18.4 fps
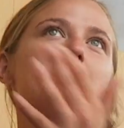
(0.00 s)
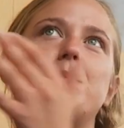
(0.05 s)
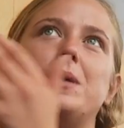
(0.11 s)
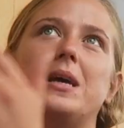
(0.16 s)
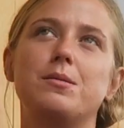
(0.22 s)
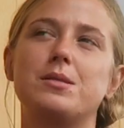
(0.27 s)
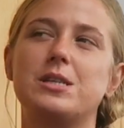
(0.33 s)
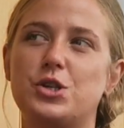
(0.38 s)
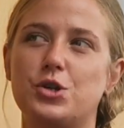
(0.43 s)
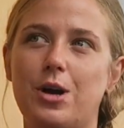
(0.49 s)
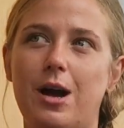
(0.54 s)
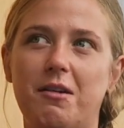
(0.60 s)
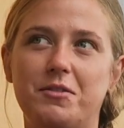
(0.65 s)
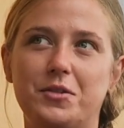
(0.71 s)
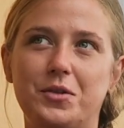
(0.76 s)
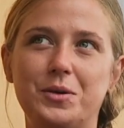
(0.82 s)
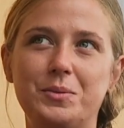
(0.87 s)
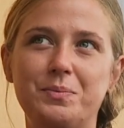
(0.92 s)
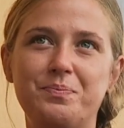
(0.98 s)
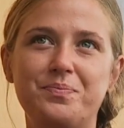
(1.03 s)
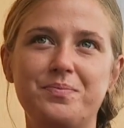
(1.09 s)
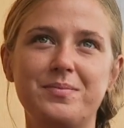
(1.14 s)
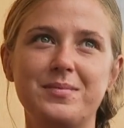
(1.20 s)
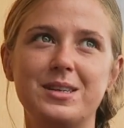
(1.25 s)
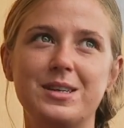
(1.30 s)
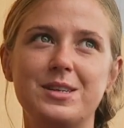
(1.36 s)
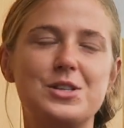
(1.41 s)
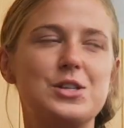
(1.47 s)
to be able to travel.
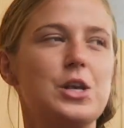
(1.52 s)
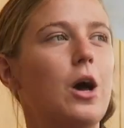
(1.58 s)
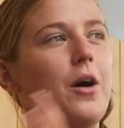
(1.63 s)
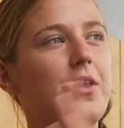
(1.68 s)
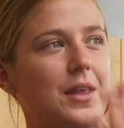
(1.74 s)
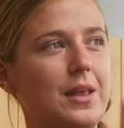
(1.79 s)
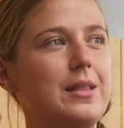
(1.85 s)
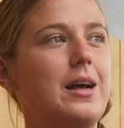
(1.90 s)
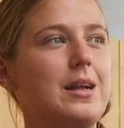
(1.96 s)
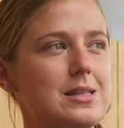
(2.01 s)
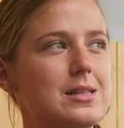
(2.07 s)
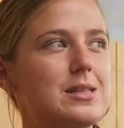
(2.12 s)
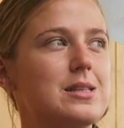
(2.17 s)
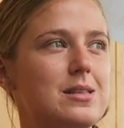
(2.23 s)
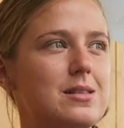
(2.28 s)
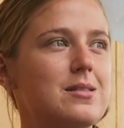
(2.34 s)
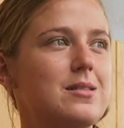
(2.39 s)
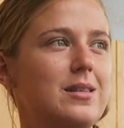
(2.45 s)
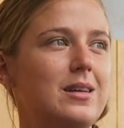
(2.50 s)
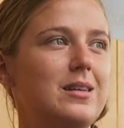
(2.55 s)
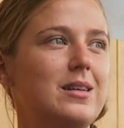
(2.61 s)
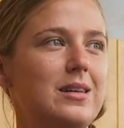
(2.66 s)
So I think that's,